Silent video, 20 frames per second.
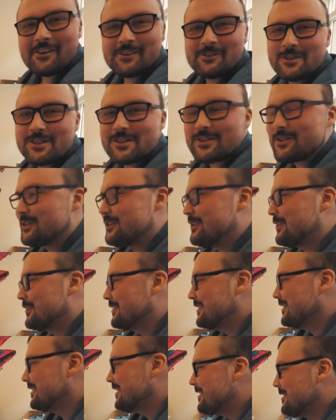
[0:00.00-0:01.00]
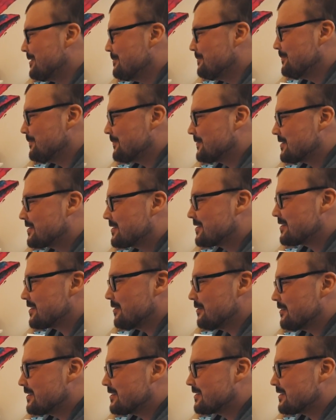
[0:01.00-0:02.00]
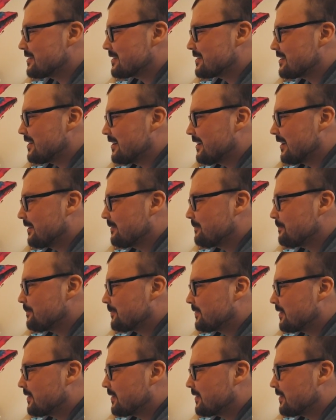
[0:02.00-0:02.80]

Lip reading: What's going on? So, this is exciting.